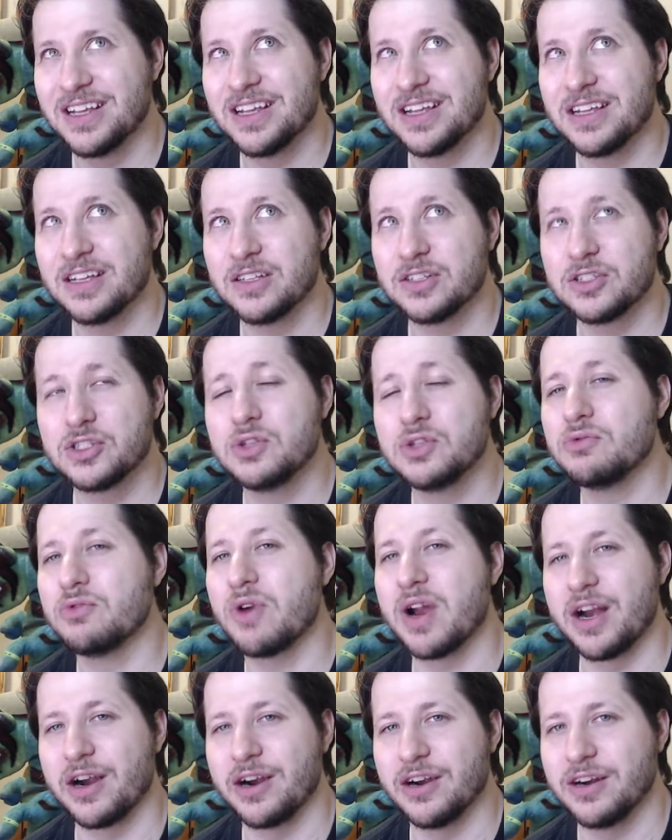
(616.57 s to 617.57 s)
too
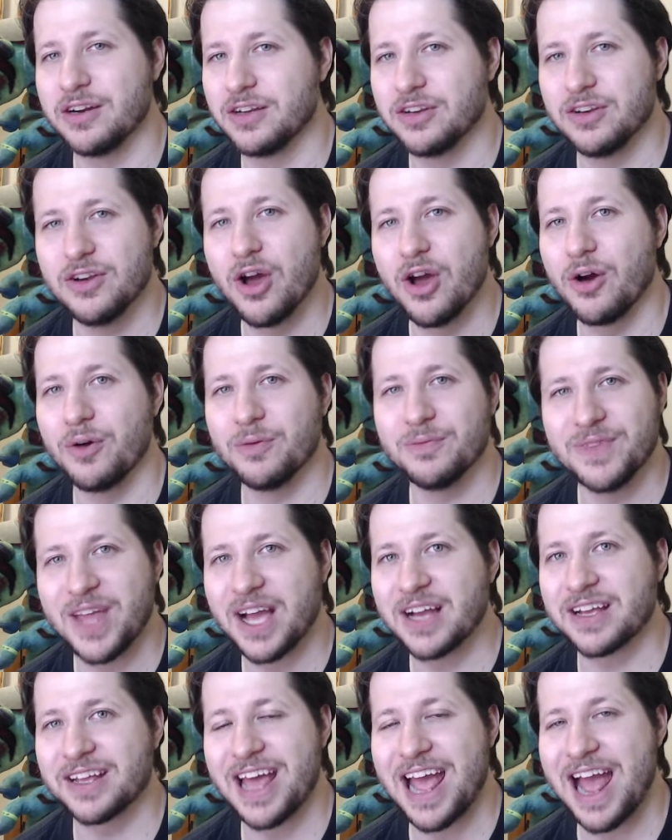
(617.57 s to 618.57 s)
rare. No, not
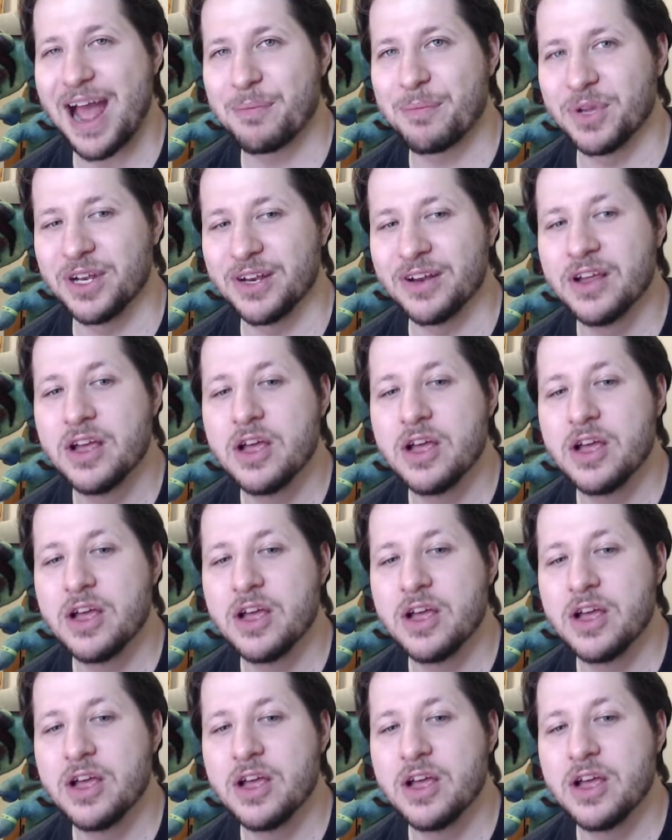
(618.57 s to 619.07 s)
going to happen.